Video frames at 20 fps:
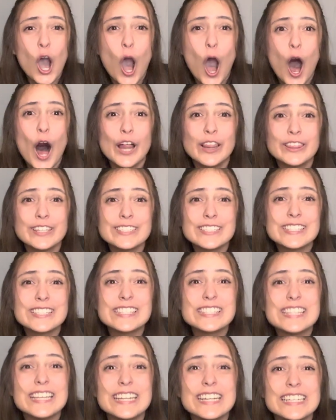on the
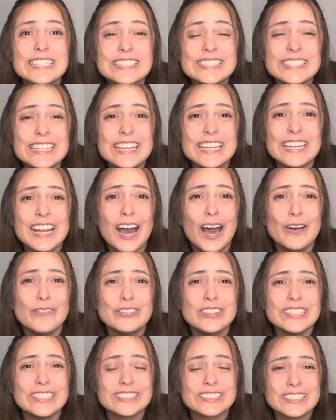citizen of
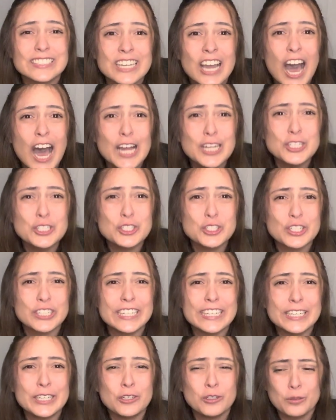this
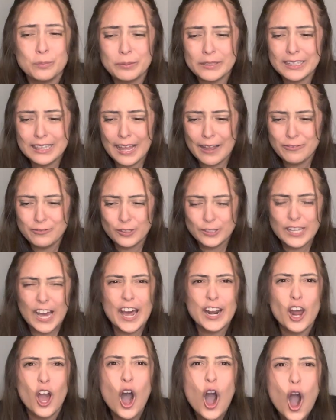country who would be left
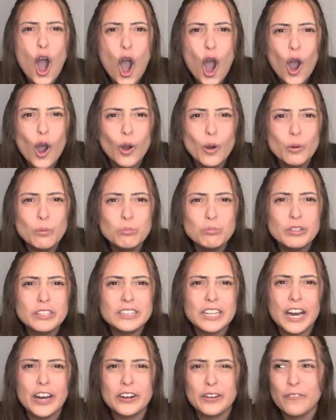without a home,
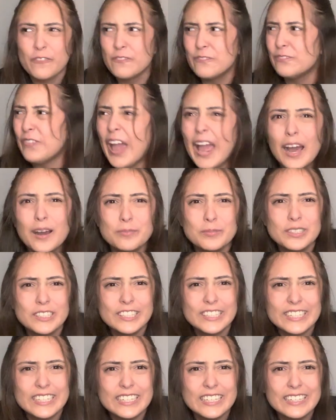without a
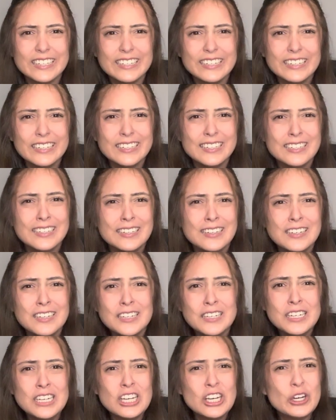family,
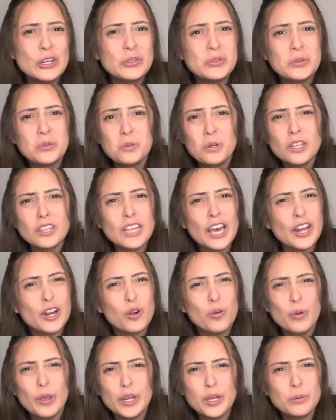without
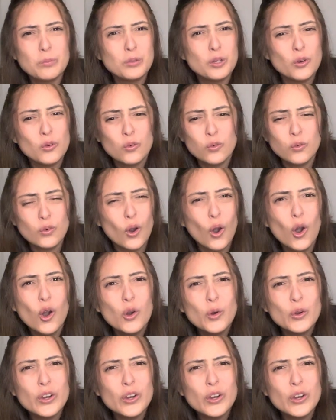a way to move forward.